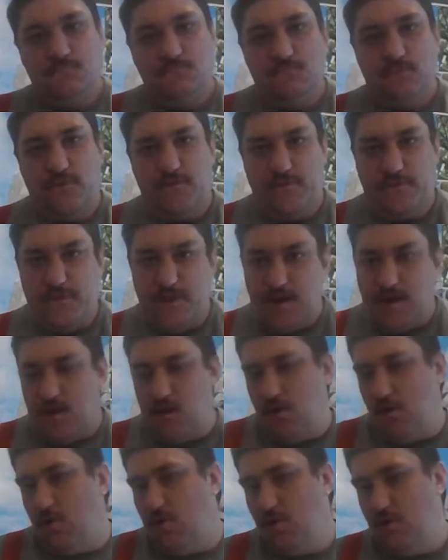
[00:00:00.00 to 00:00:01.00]

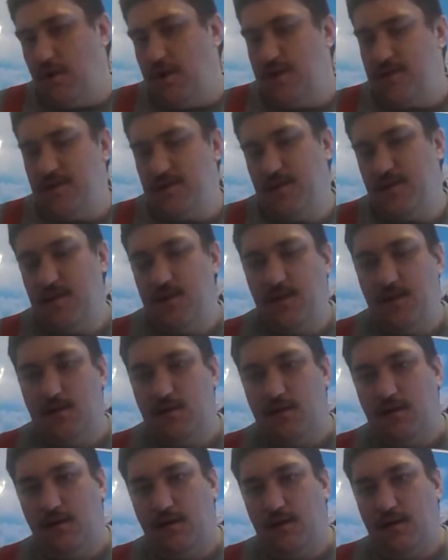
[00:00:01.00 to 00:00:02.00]
thing, or is it,
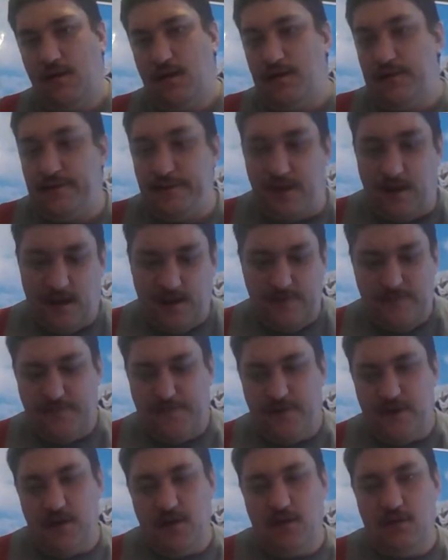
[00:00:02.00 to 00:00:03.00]
as I
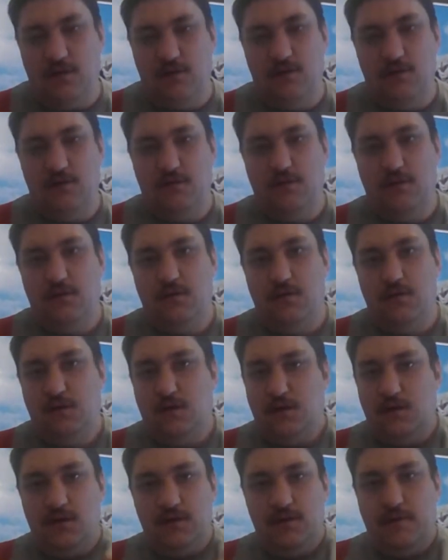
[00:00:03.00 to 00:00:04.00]
feel,
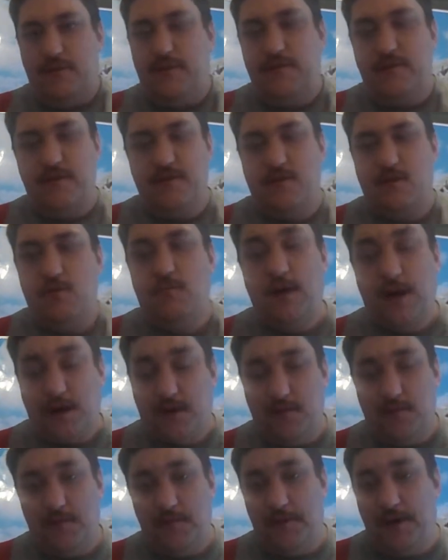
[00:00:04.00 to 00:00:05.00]
that there is no
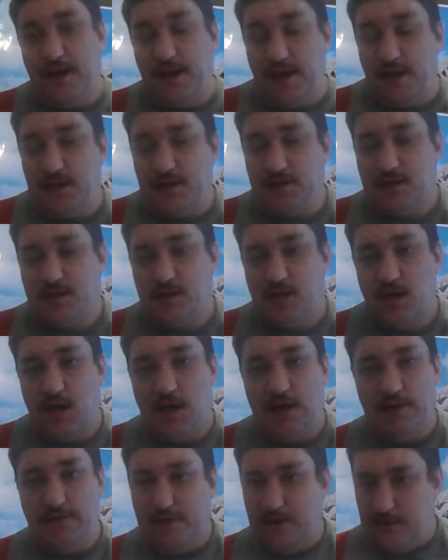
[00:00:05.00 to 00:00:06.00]
maximum age,
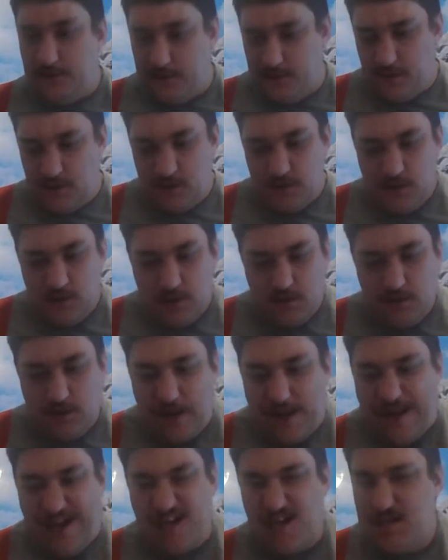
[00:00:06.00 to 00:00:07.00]
and that
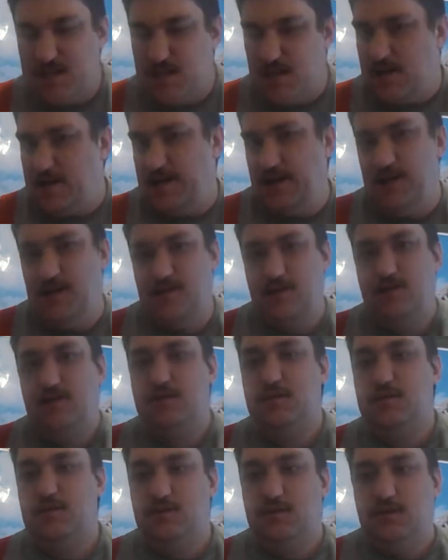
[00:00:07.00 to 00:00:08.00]
actually
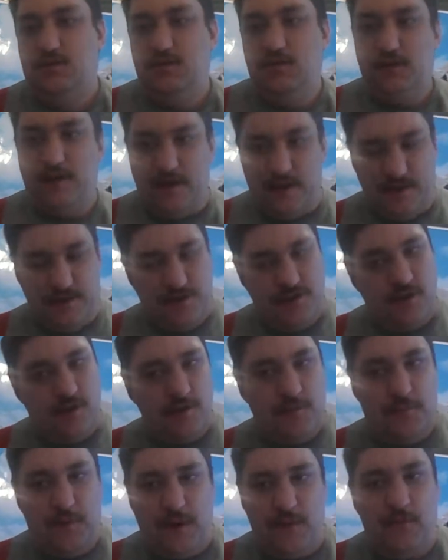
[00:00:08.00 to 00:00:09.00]
it's
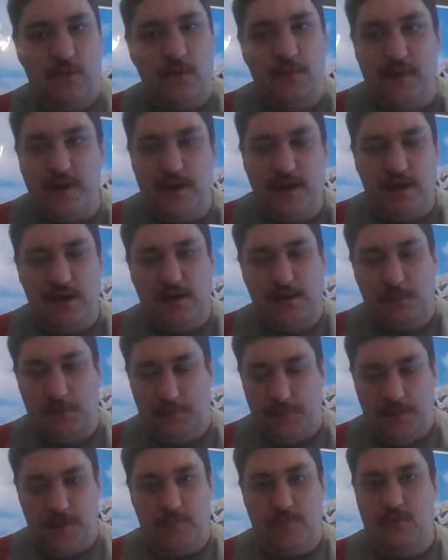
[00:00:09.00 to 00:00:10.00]
just people being
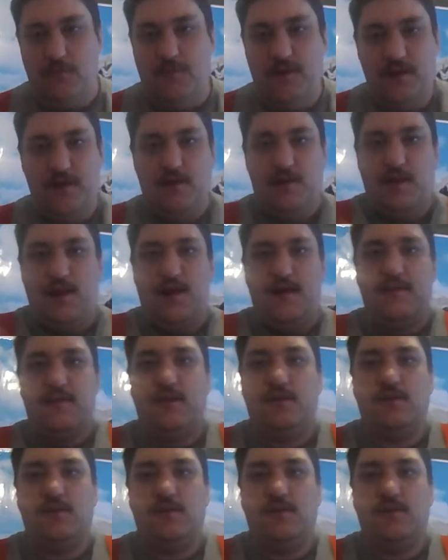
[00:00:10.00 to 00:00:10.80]
people? Because like I said,